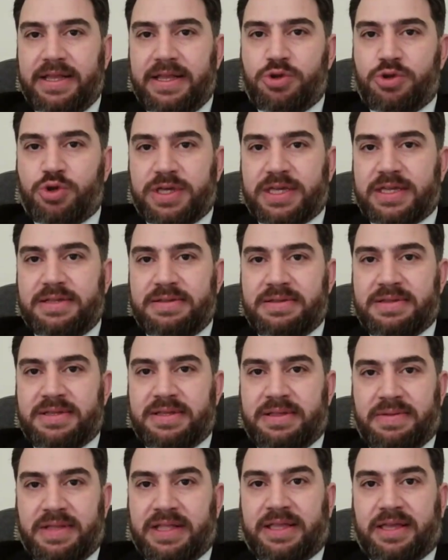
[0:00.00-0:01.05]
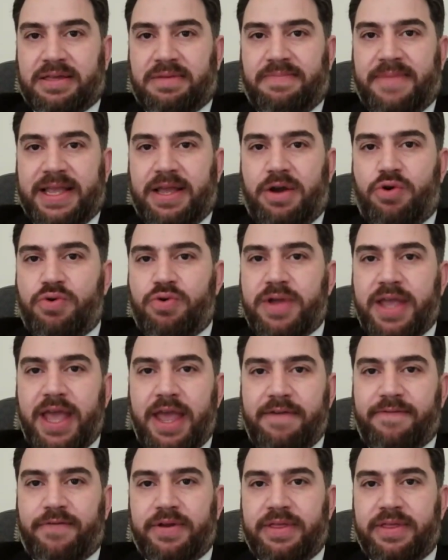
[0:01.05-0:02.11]
just doesn't make it
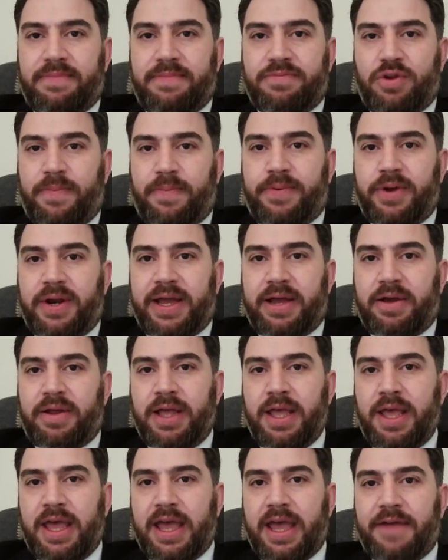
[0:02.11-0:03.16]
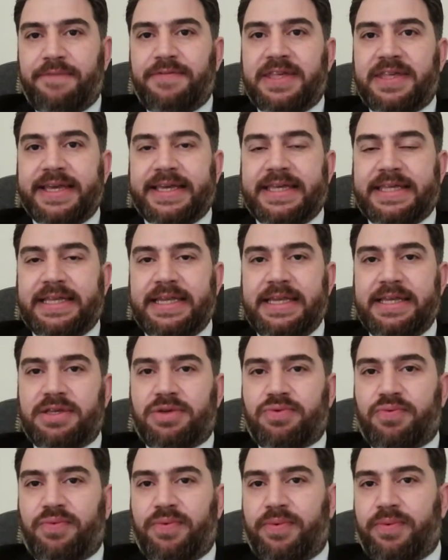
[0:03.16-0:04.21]
okay for them to put up F-16s